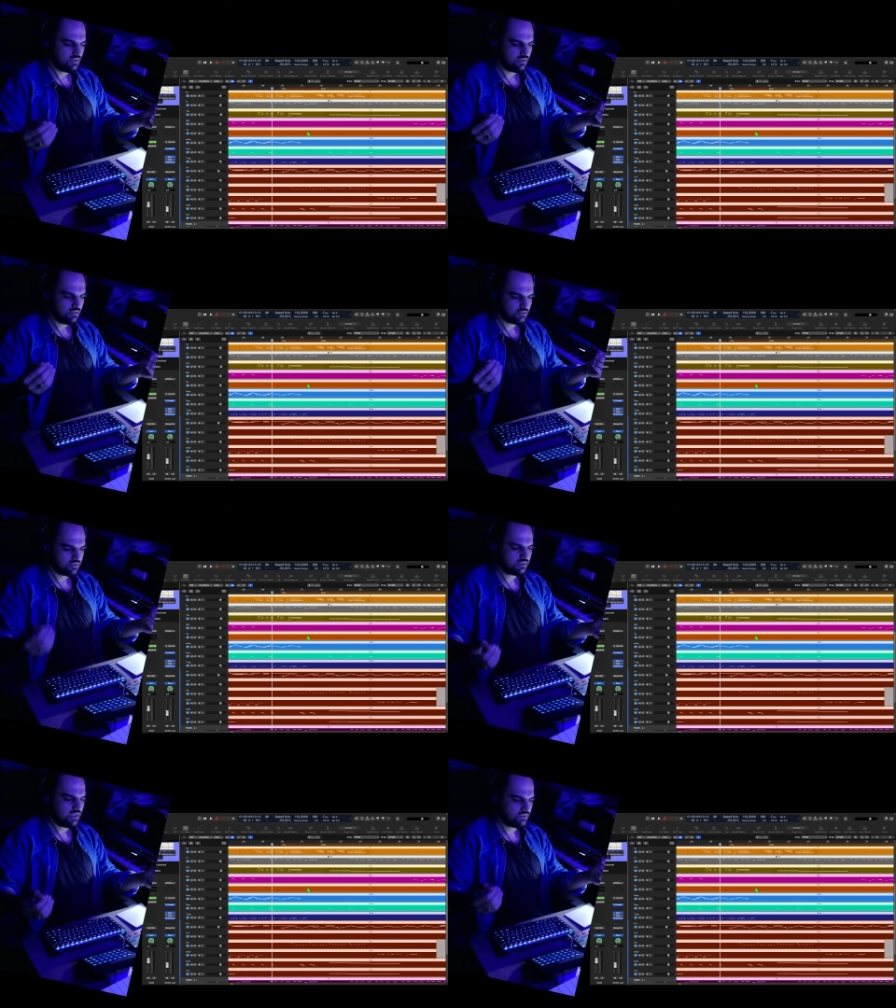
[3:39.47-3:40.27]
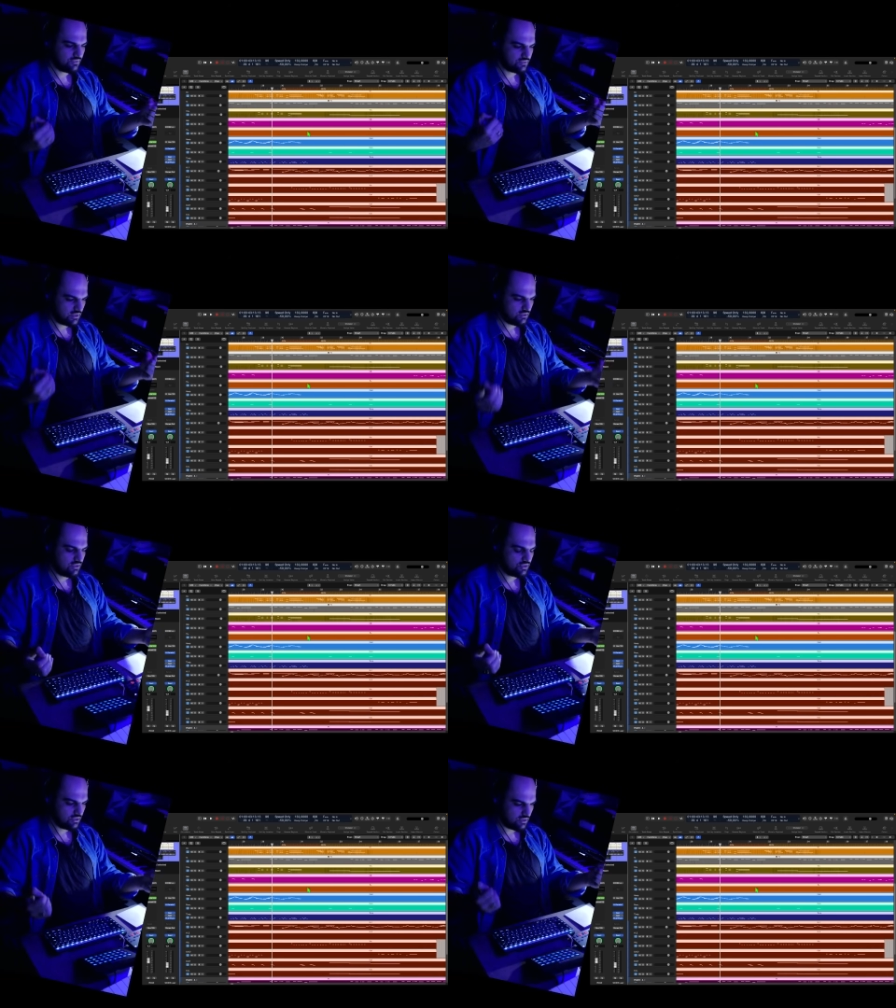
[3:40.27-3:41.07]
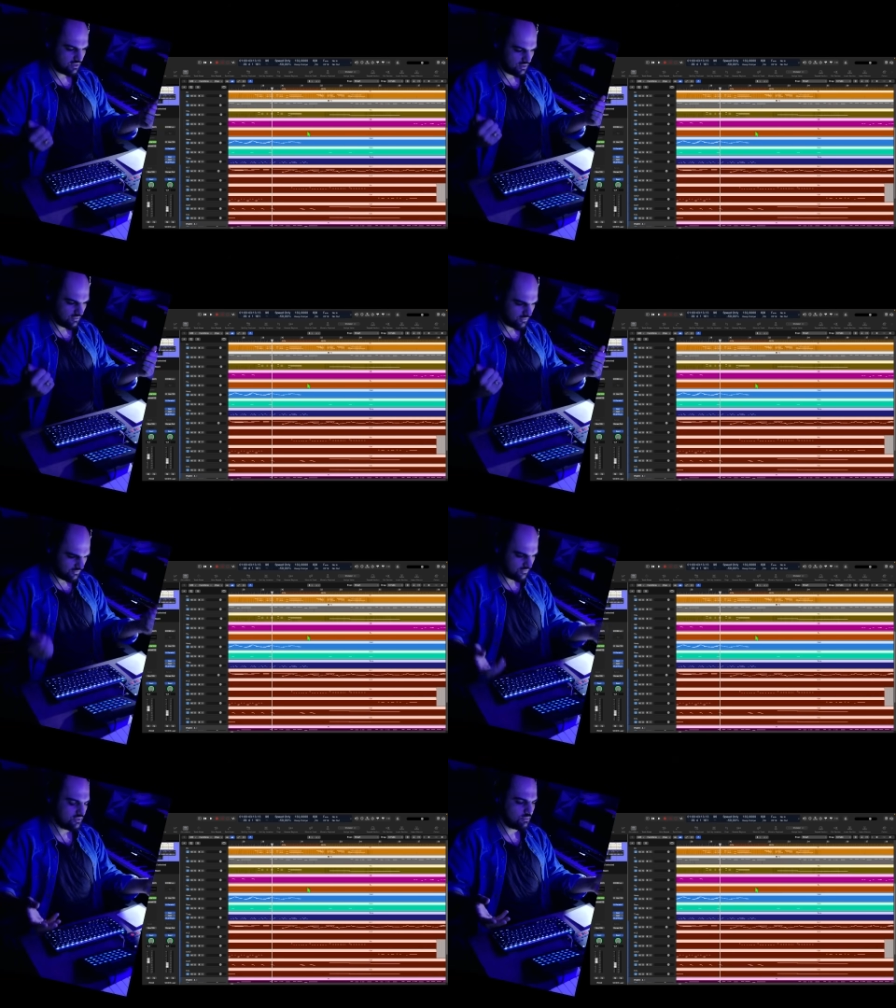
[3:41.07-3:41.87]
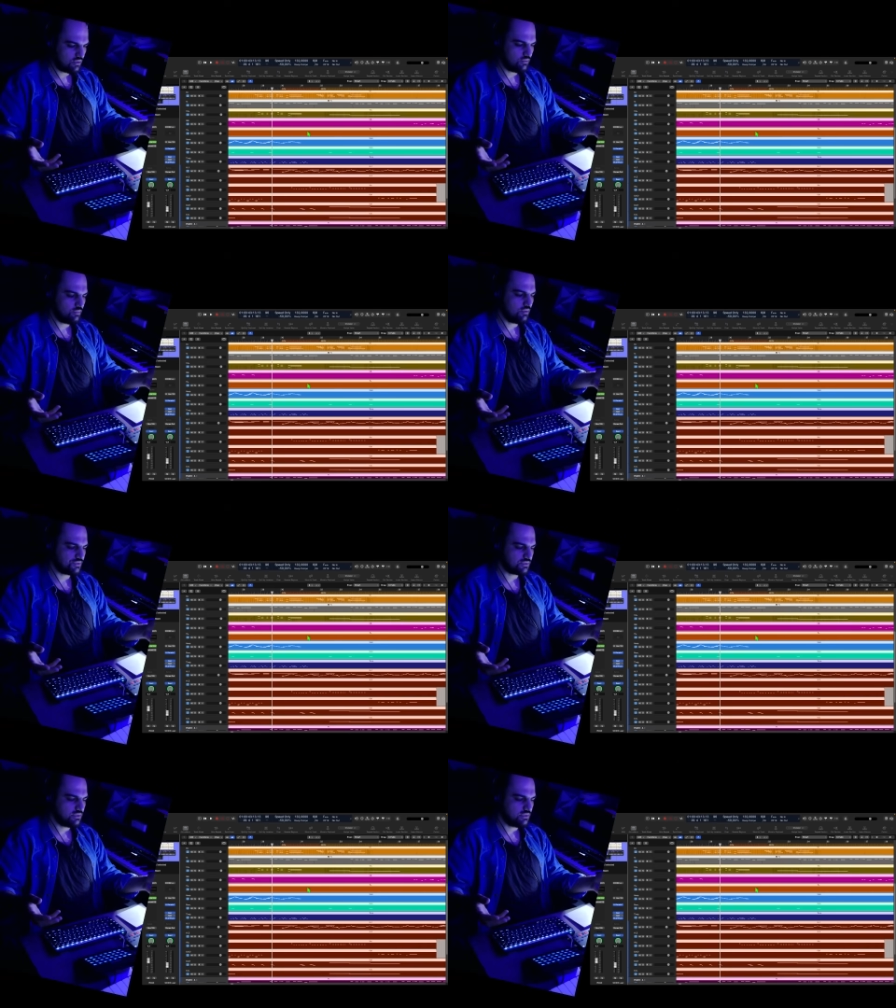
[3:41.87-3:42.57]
successful tradition of film composing